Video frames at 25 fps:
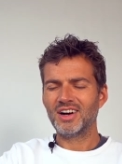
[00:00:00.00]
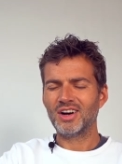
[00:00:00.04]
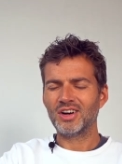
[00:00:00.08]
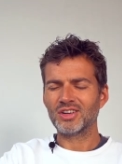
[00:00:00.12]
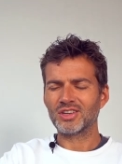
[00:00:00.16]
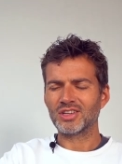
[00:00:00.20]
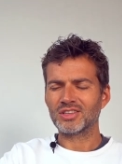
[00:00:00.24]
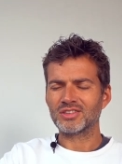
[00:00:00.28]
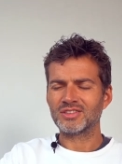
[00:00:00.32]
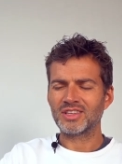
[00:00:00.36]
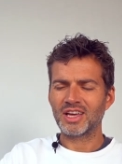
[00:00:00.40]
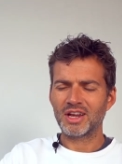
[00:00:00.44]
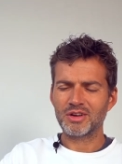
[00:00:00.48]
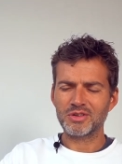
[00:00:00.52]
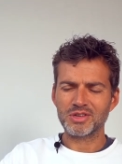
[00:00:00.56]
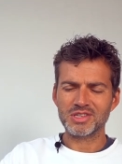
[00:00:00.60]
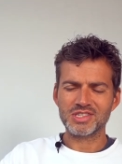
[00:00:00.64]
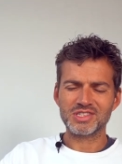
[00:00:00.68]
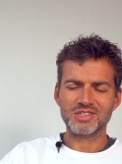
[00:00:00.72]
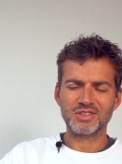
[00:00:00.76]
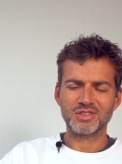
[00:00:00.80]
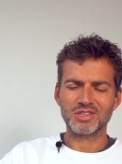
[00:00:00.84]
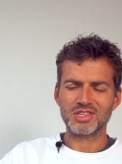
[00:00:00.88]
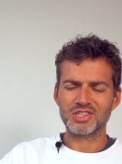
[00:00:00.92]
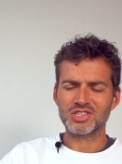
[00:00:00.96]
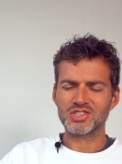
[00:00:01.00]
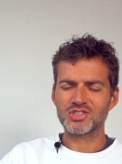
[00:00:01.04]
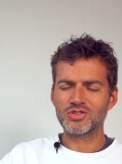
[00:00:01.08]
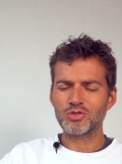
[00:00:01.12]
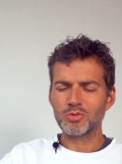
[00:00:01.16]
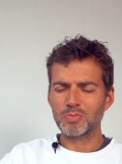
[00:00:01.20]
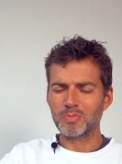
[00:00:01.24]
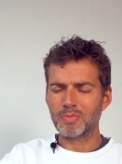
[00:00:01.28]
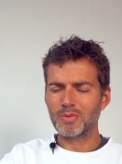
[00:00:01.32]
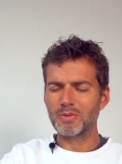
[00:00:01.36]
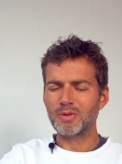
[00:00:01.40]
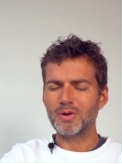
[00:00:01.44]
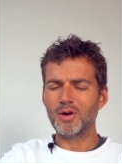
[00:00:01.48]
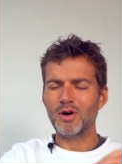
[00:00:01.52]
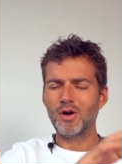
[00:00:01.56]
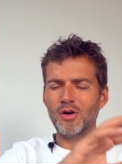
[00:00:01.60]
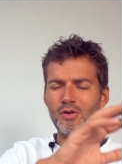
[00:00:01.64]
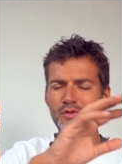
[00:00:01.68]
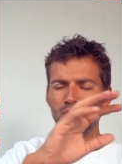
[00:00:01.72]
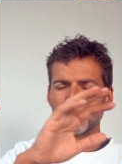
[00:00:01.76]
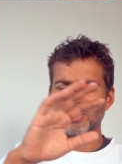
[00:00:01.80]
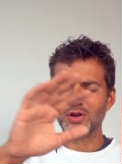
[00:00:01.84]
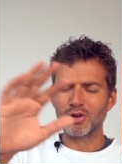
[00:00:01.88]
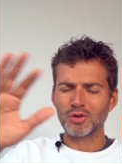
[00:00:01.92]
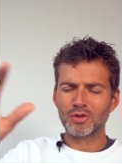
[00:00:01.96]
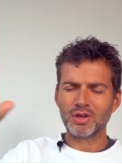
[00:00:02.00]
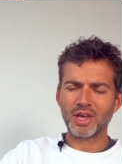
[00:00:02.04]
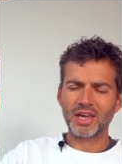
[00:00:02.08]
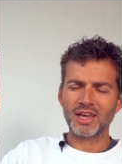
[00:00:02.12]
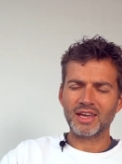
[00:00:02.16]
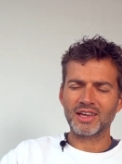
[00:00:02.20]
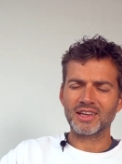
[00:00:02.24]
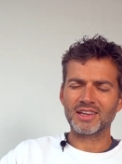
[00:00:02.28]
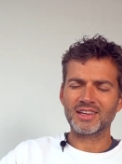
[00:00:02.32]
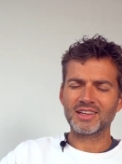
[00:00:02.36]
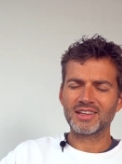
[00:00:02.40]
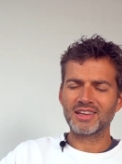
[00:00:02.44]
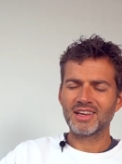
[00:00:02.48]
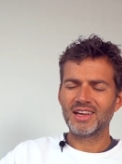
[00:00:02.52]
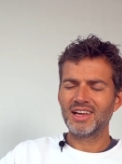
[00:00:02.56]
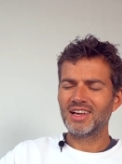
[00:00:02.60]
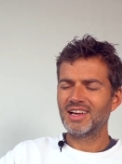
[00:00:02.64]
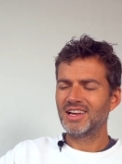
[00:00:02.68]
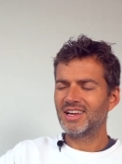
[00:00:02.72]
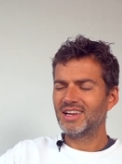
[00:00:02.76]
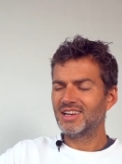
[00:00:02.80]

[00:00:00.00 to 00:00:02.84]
on a terrace, on a stoop, overlooking